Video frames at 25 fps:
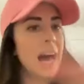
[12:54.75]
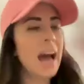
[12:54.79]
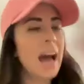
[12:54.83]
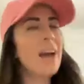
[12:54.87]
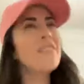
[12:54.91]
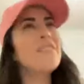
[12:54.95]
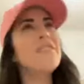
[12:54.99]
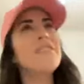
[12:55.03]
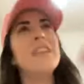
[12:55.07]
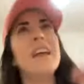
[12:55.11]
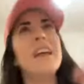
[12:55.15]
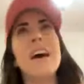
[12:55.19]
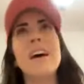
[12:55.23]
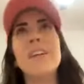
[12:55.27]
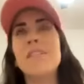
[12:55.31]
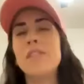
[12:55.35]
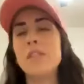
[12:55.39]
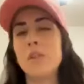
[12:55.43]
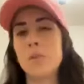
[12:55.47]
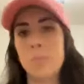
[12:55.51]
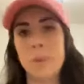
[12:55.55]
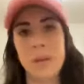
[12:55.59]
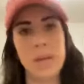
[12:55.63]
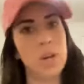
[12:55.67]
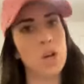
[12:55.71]
I've
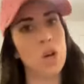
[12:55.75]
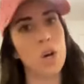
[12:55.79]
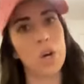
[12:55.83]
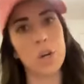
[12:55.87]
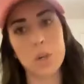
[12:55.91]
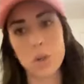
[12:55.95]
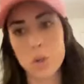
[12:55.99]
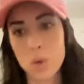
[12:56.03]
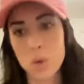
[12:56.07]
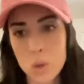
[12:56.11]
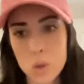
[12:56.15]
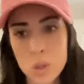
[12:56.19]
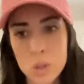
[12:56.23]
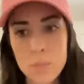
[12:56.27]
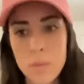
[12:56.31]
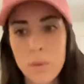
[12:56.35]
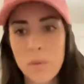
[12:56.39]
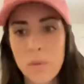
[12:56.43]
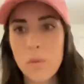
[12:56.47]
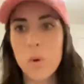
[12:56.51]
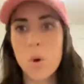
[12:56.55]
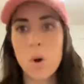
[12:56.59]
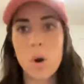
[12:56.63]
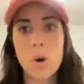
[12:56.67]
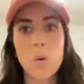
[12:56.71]
never been on a cruise
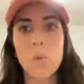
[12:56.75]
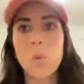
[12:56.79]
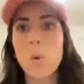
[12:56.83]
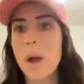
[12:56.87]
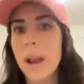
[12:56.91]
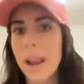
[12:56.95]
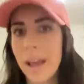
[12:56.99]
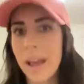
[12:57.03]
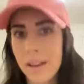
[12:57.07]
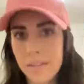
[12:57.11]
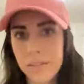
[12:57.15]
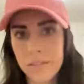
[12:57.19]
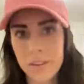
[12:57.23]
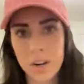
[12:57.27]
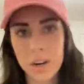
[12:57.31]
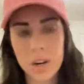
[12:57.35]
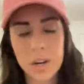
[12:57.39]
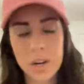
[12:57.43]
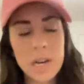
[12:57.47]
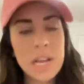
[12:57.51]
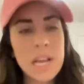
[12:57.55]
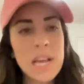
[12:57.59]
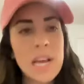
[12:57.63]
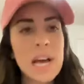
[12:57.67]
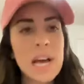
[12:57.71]
before or whatever.